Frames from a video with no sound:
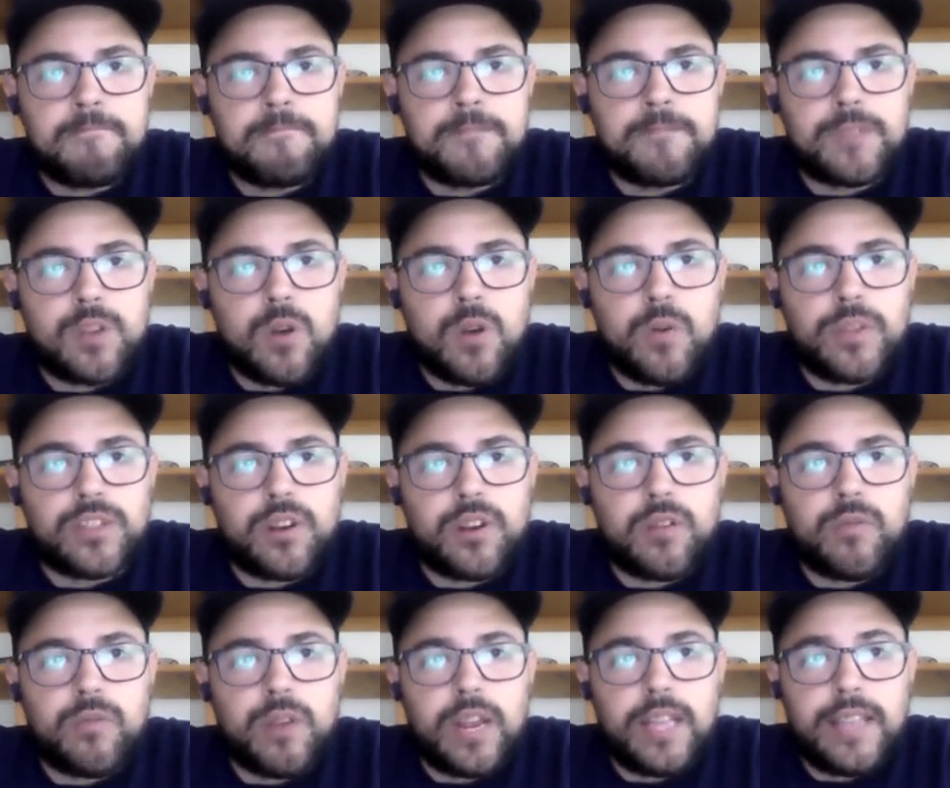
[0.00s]
So we
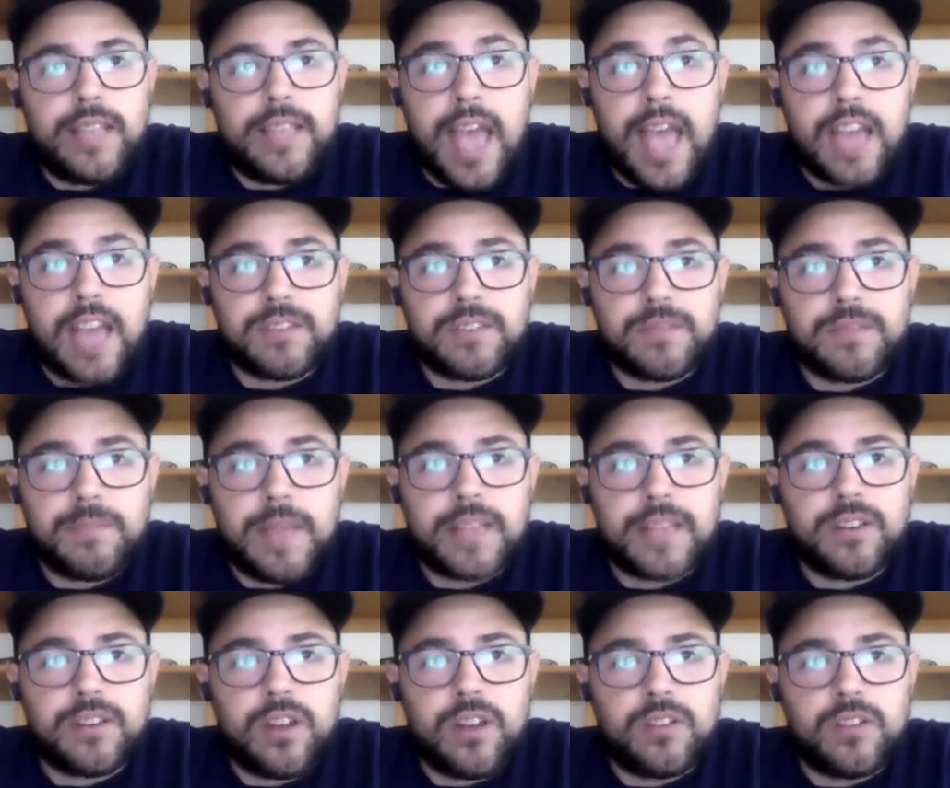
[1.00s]
started running Dash
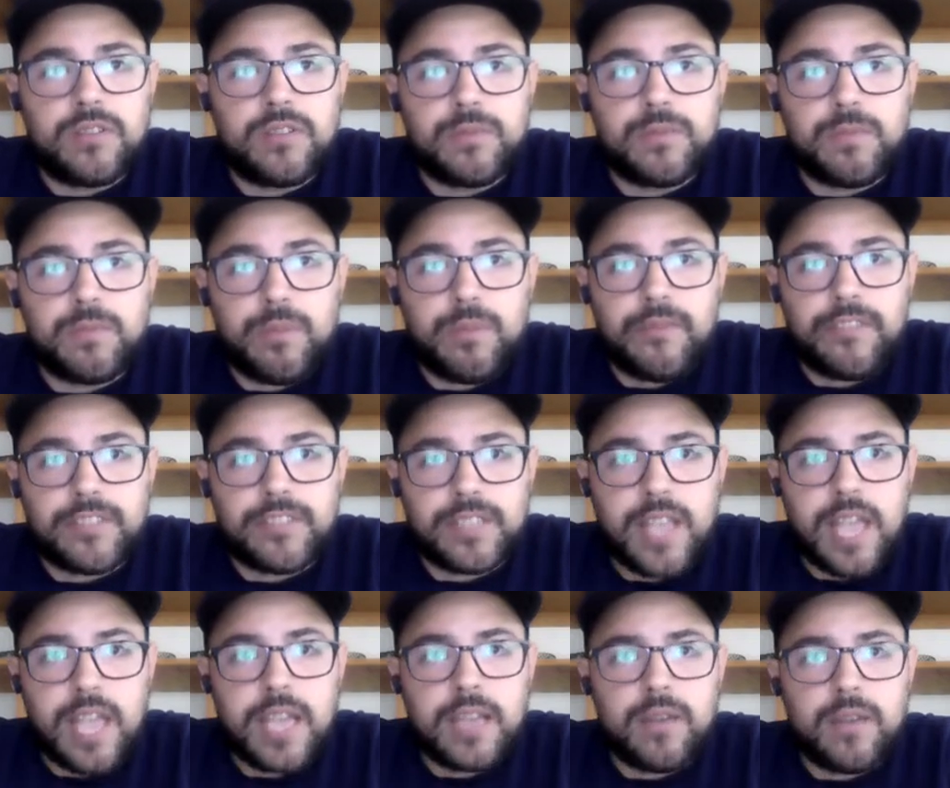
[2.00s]
masternodes, proof of
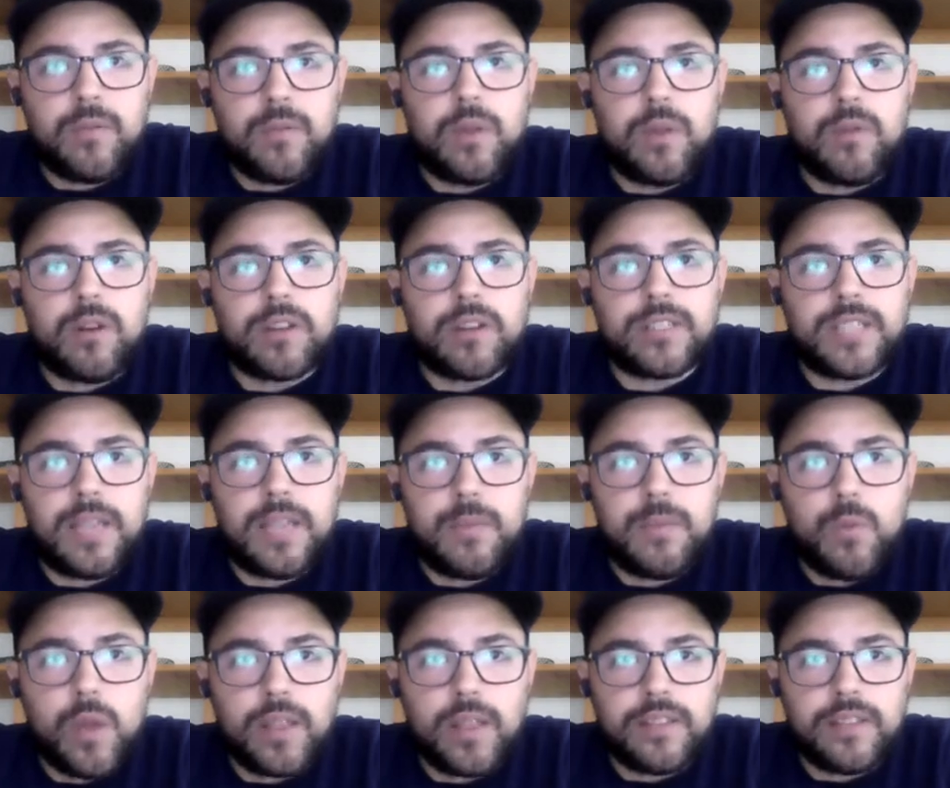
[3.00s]
stake. We were a Steam
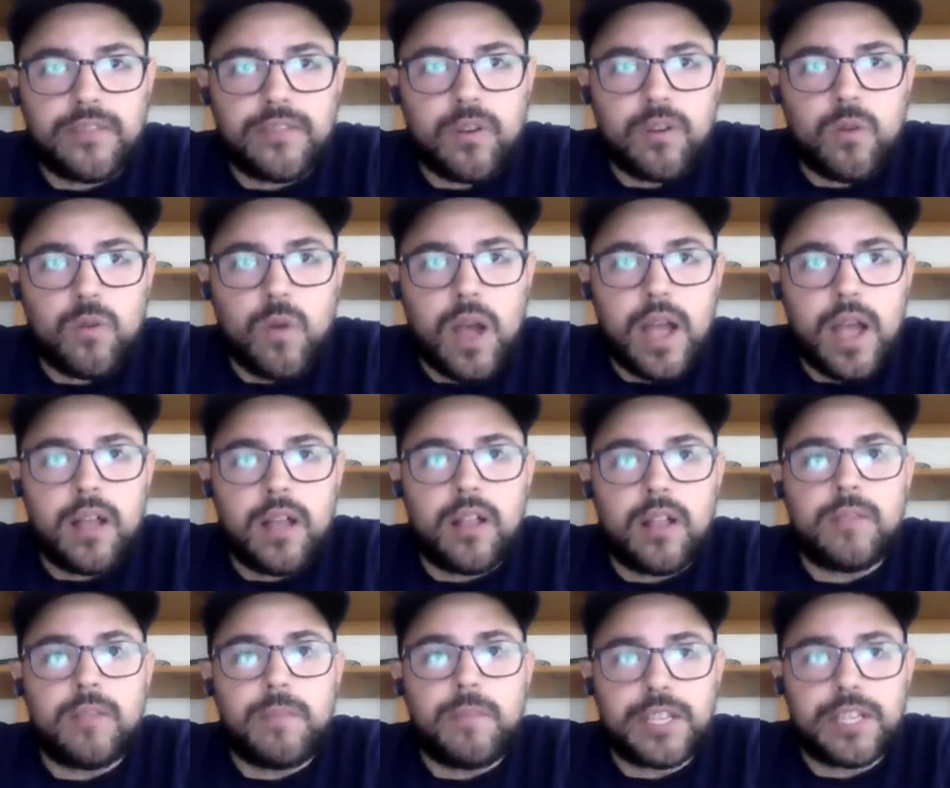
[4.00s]
witness for a while,
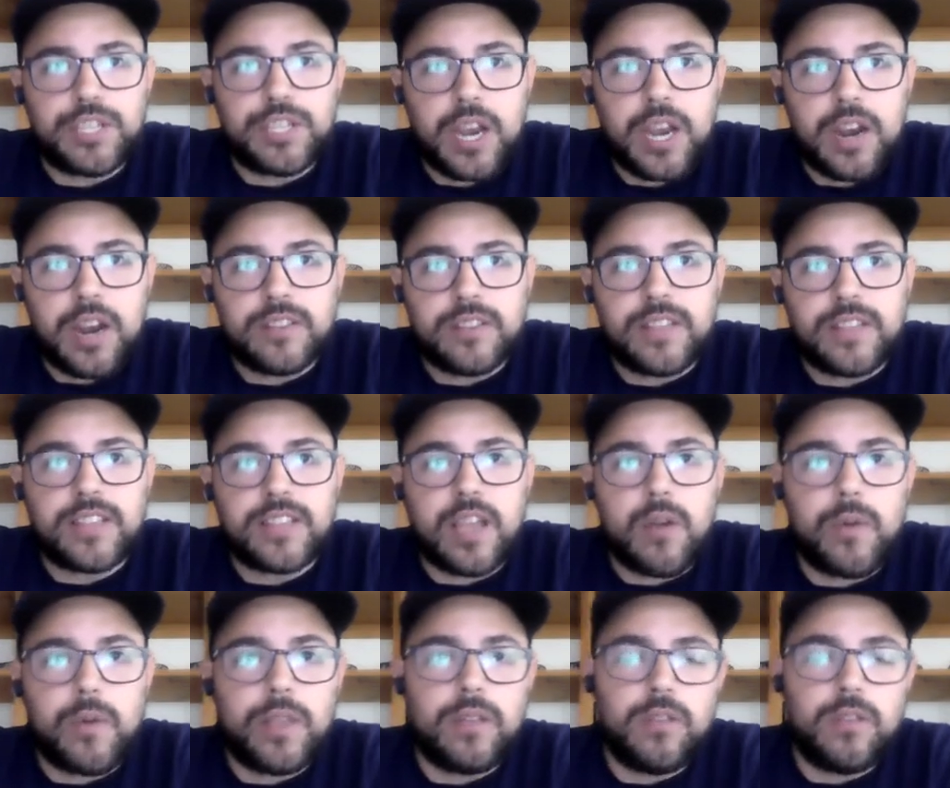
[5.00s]
and BitShares. That's
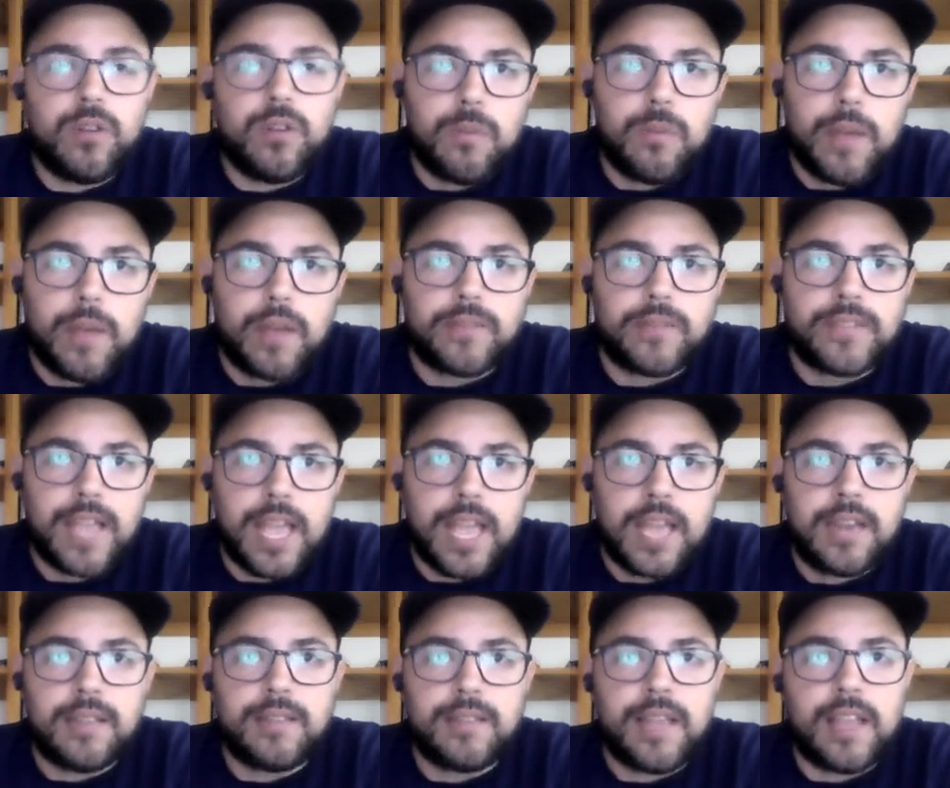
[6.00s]
how we knew about
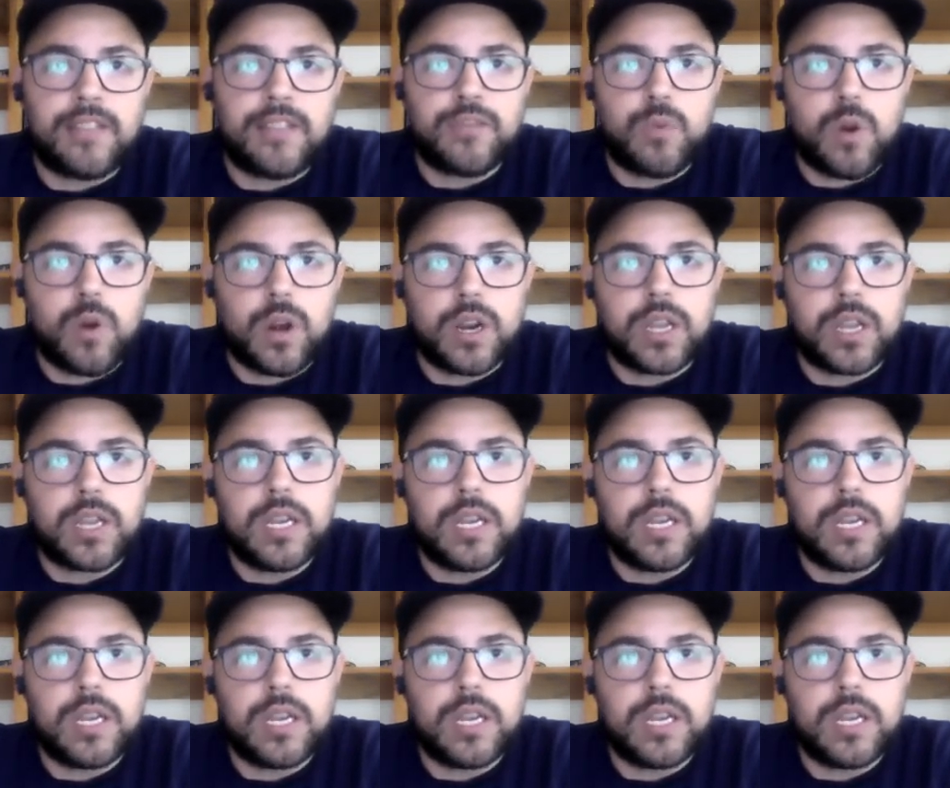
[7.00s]
Dan and Dan's work.